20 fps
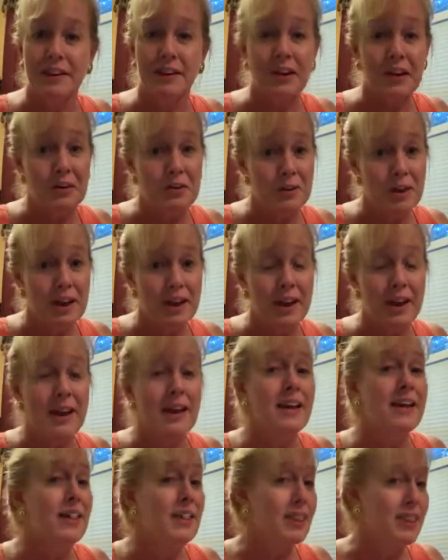
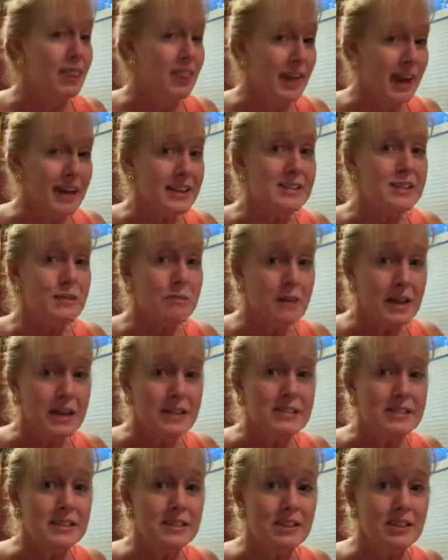Okay, that's a
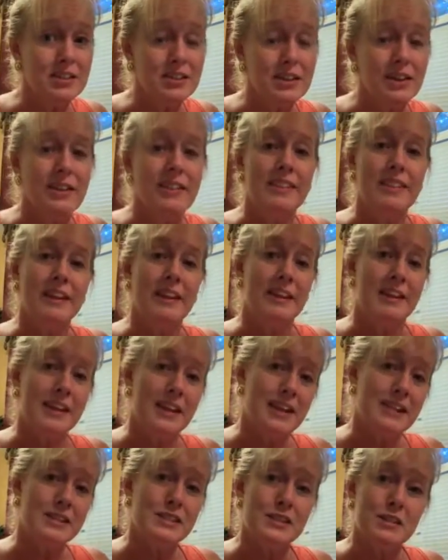message that
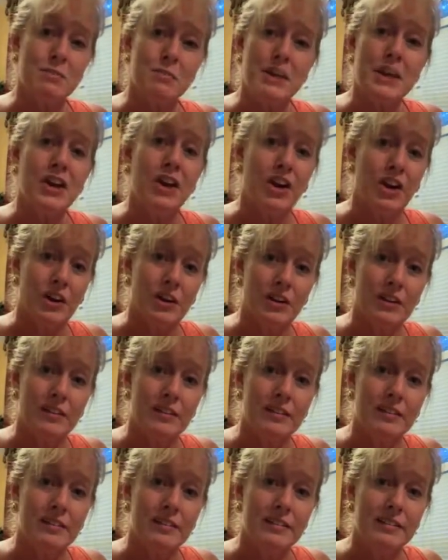needs to be
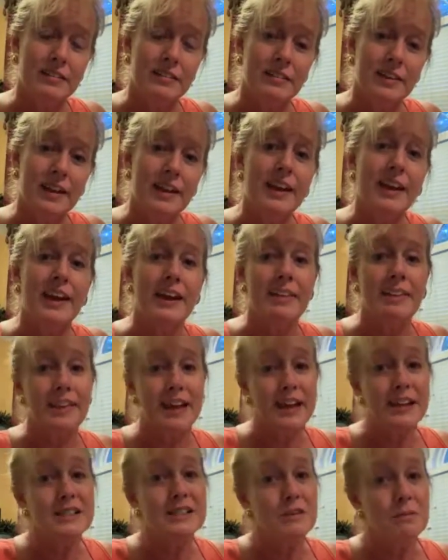heard, and
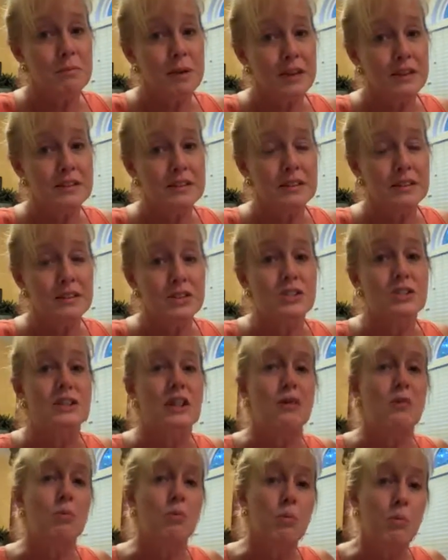that's a message
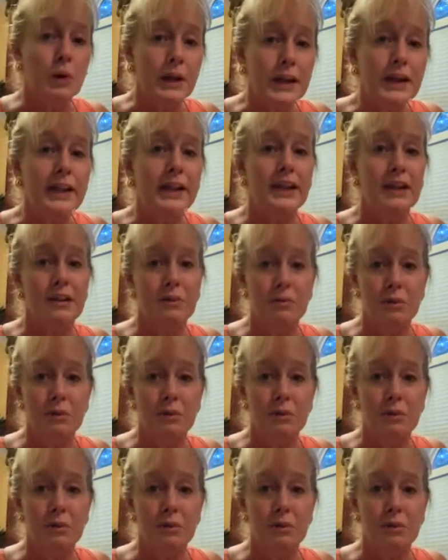that we need to